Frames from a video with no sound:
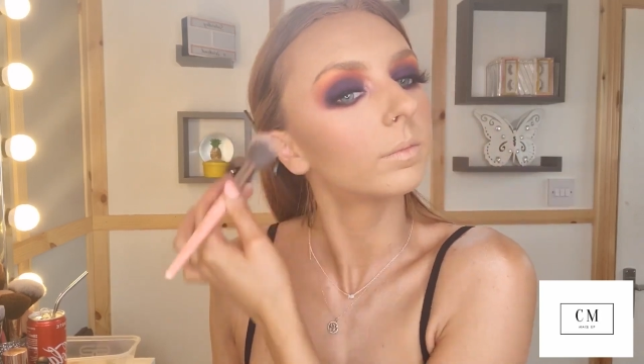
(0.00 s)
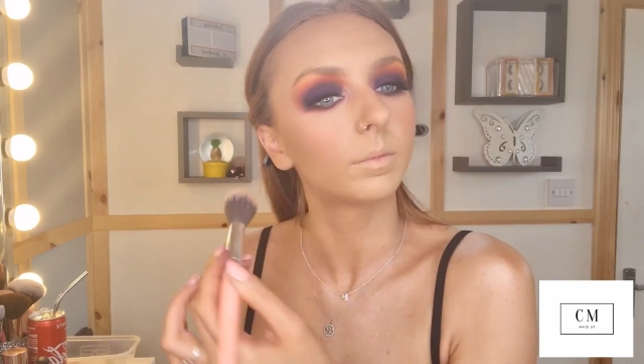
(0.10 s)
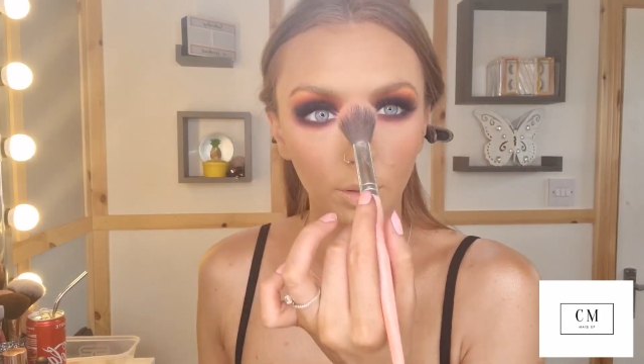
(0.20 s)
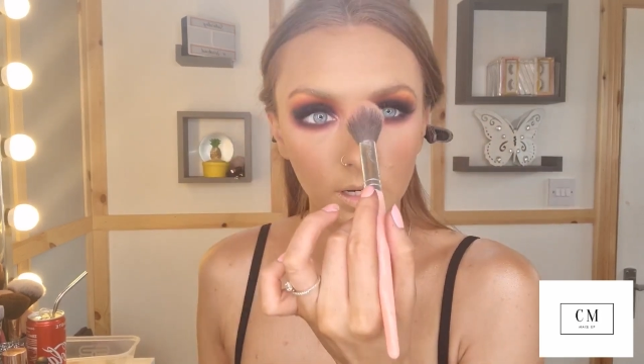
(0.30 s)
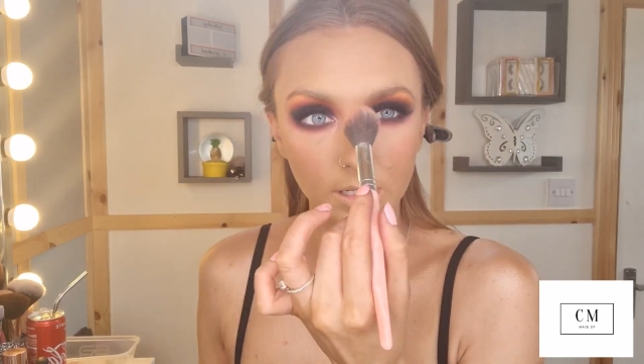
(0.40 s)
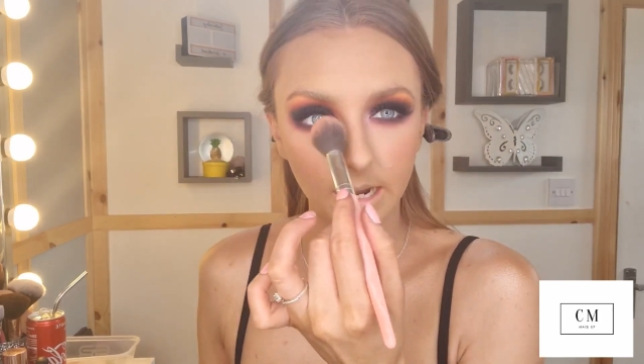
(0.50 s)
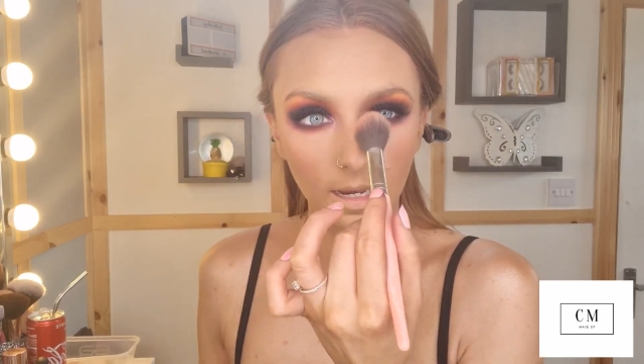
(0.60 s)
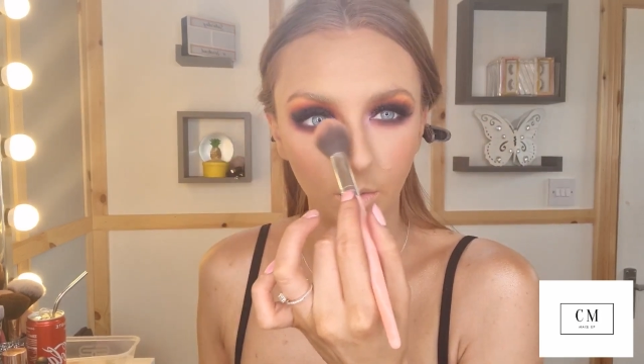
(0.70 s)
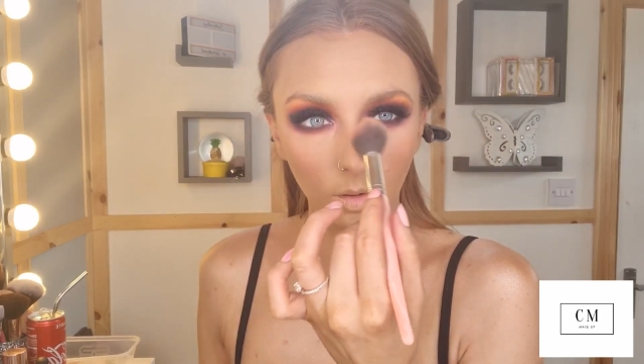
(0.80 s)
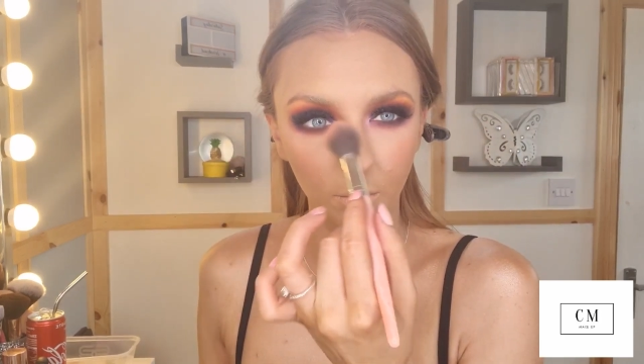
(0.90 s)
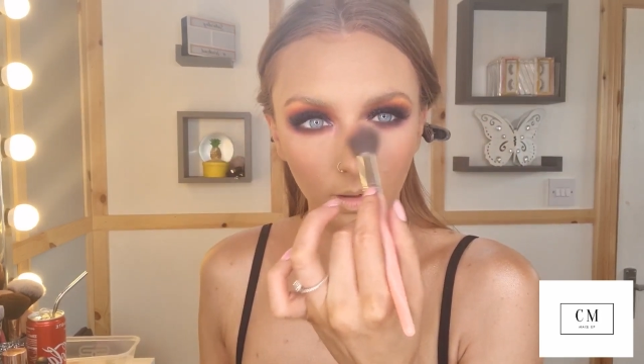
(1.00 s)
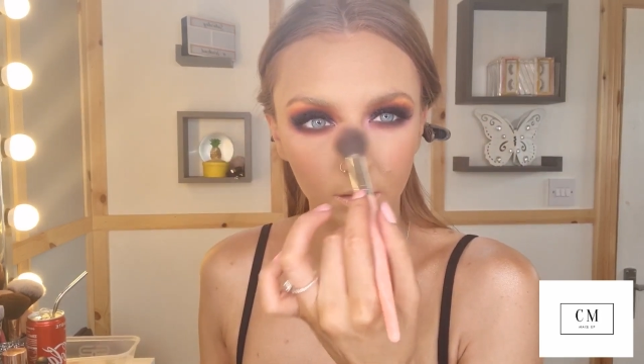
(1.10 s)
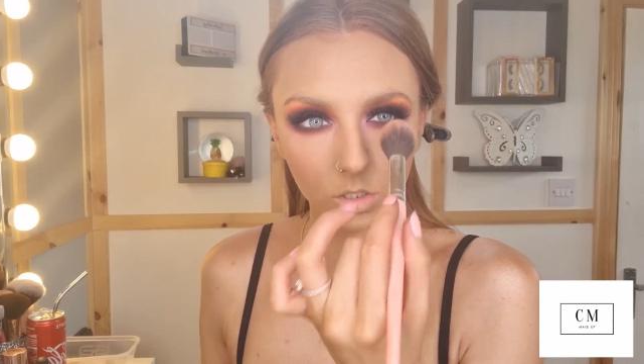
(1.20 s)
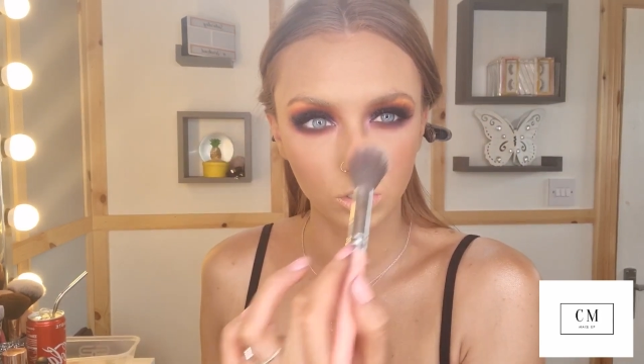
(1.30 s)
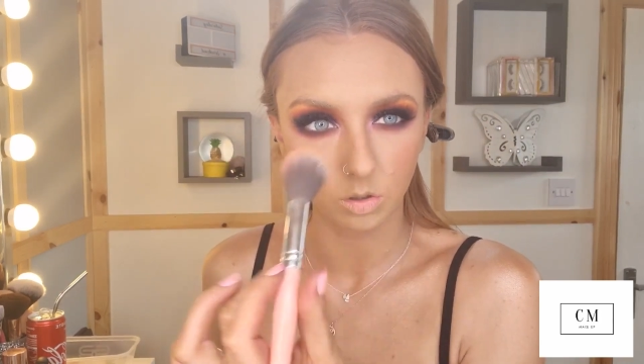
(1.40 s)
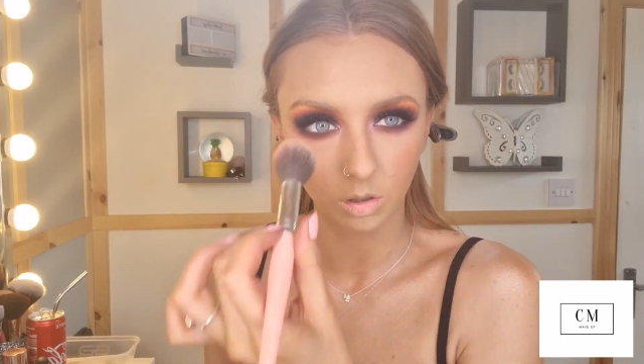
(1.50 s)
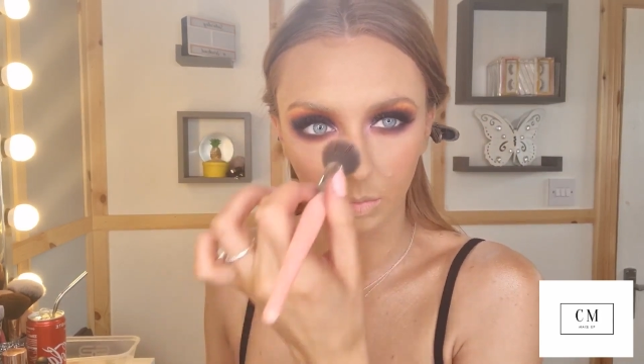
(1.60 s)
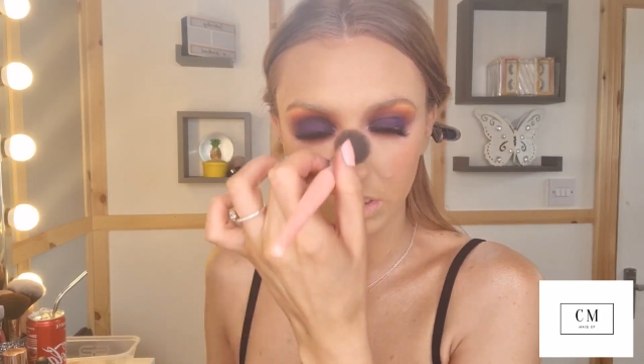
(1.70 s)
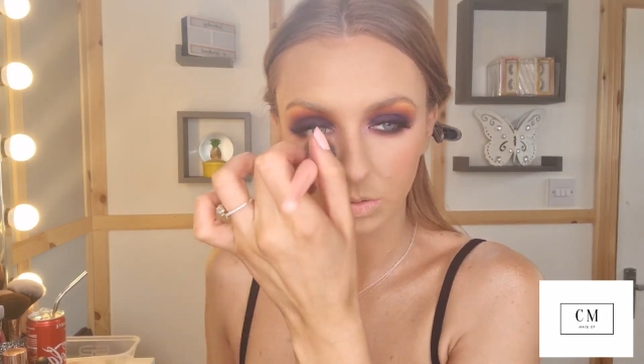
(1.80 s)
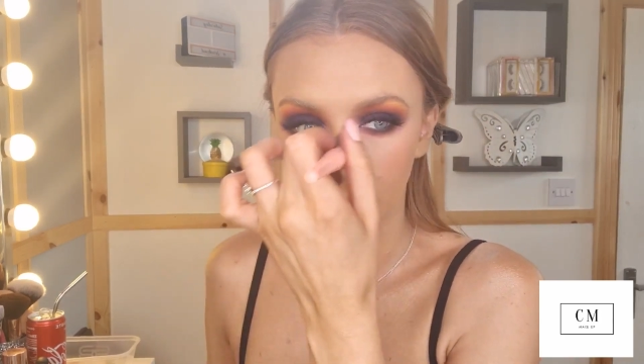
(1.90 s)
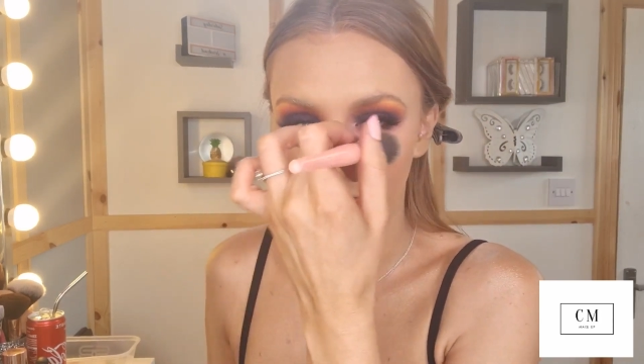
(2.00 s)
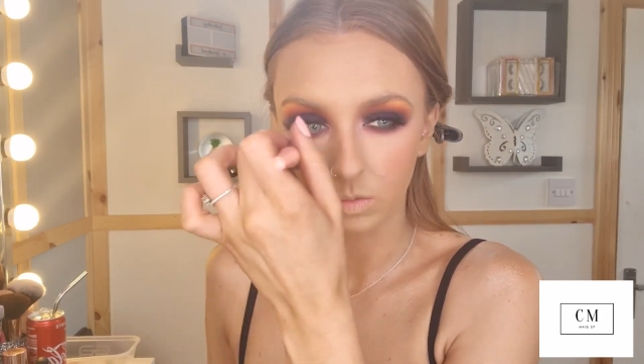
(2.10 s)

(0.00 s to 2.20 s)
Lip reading: I put a tiny wee bit just on the bridge of my